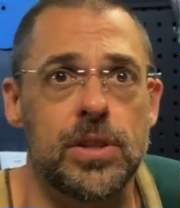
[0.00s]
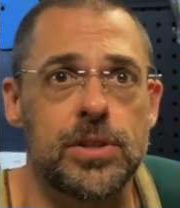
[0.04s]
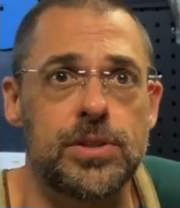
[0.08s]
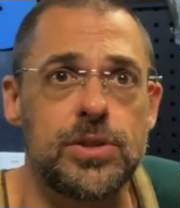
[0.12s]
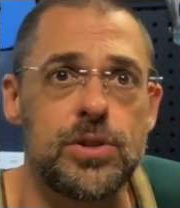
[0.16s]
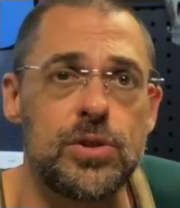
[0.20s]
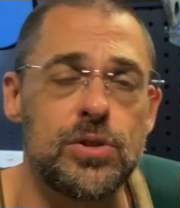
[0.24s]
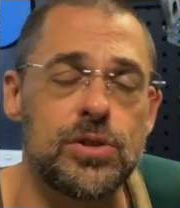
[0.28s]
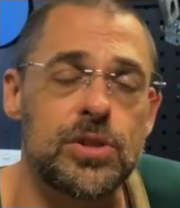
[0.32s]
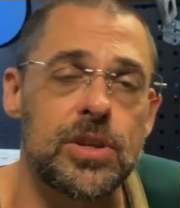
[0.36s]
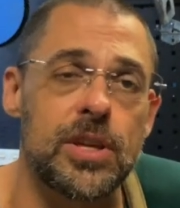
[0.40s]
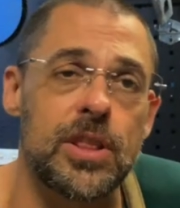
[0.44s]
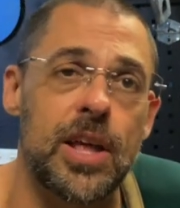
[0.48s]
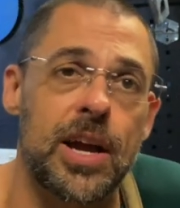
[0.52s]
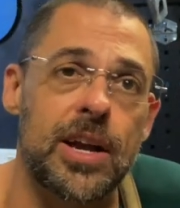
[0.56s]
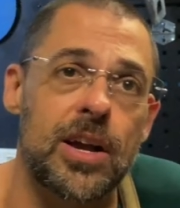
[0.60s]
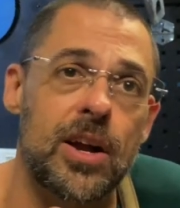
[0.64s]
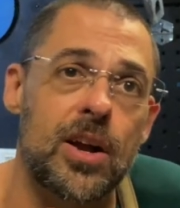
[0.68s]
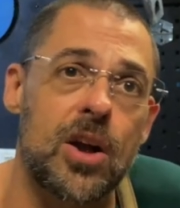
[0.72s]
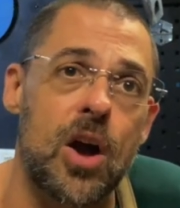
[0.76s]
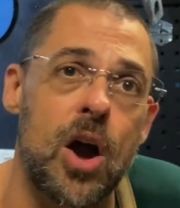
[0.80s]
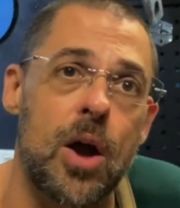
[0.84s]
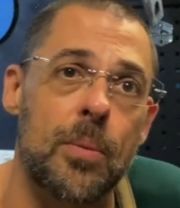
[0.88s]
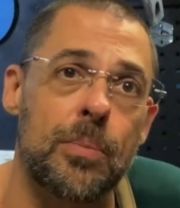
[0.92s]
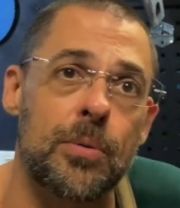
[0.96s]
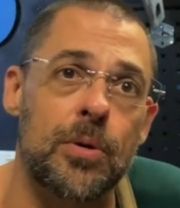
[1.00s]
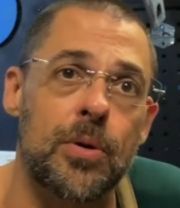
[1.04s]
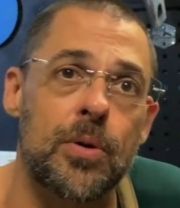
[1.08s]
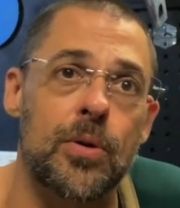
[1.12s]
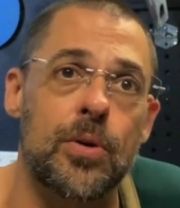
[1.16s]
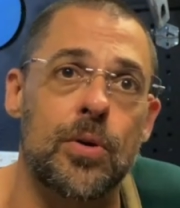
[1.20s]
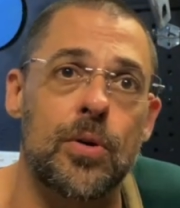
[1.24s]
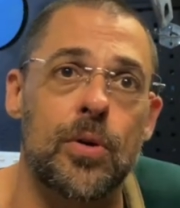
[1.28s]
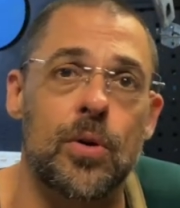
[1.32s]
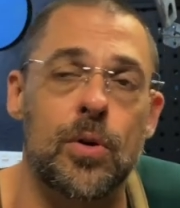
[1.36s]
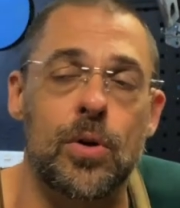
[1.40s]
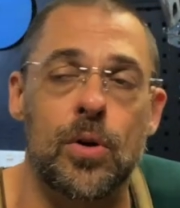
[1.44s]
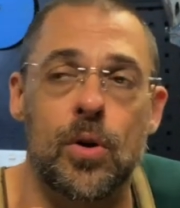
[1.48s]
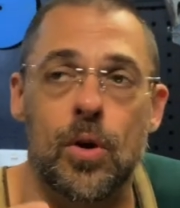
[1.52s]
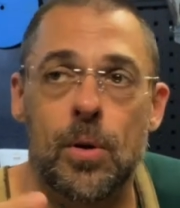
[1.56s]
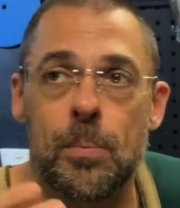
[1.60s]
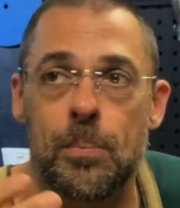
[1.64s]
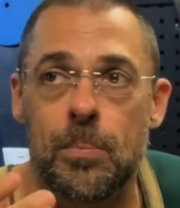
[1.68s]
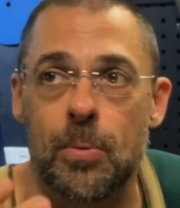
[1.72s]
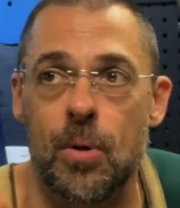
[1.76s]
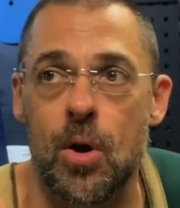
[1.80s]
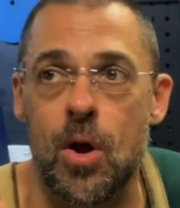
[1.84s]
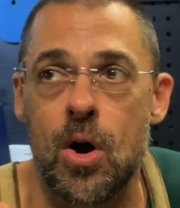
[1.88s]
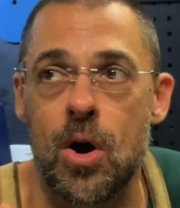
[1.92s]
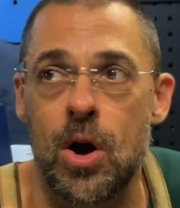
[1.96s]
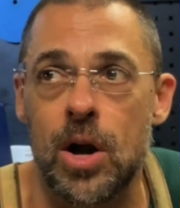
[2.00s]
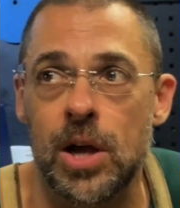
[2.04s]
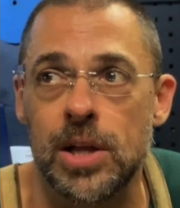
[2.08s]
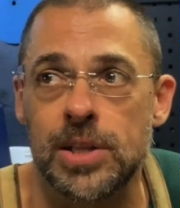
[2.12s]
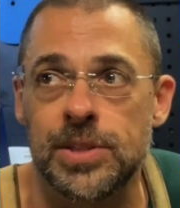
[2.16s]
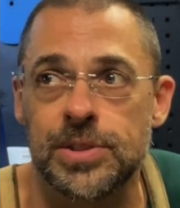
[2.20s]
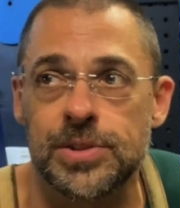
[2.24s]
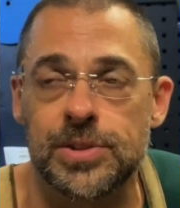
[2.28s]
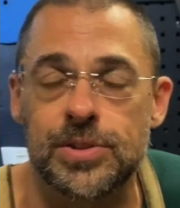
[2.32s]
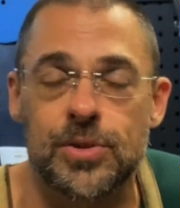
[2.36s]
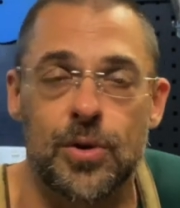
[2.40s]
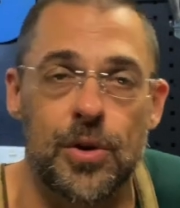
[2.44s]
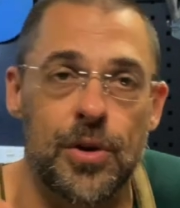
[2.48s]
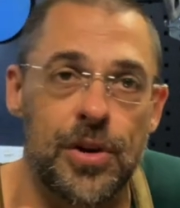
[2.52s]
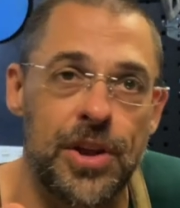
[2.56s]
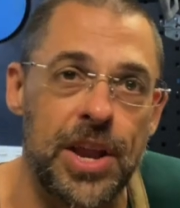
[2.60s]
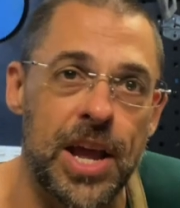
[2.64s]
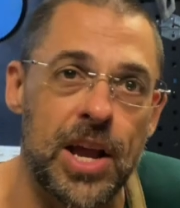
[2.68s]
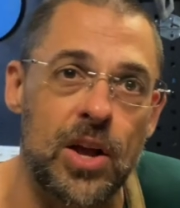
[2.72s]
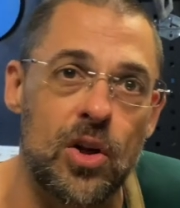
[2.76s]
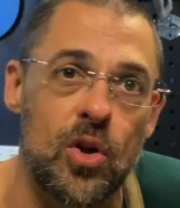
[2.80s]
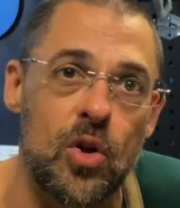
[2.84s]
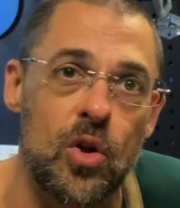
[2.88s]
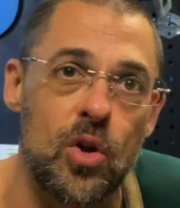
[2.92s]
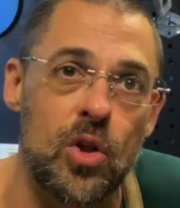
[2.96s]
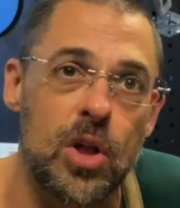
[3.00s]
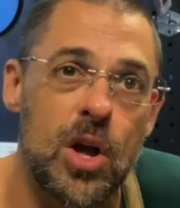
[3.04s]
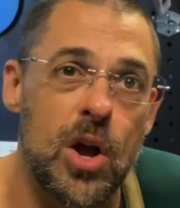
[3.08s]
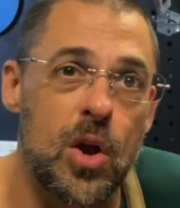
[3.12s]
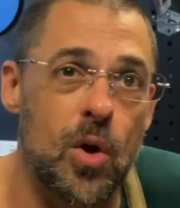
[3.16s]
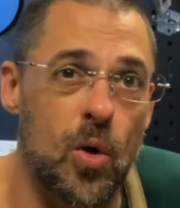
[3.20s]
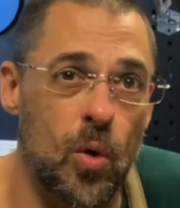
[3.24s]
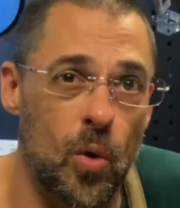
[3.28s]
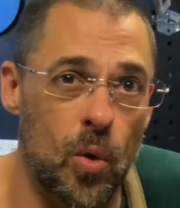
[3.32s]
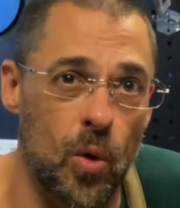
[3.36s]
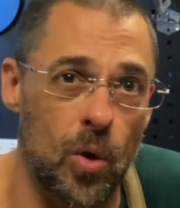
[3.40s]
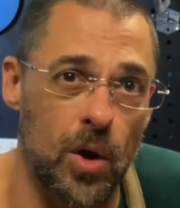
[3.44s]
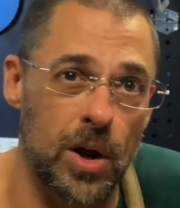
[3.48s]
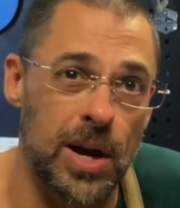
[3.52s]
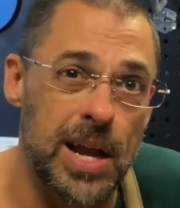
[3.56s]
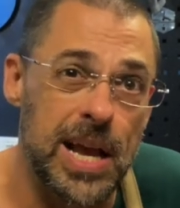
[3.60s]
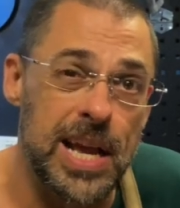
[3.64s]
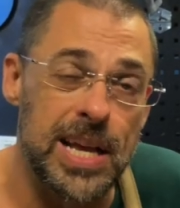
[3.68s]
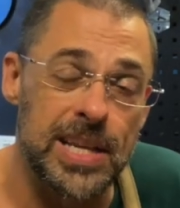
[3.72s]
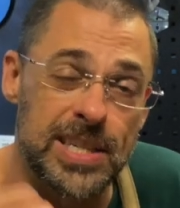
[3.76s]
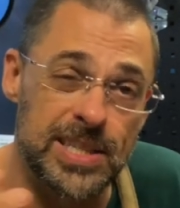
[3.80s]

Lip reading: It's usually like a copper or a bronze or nickel or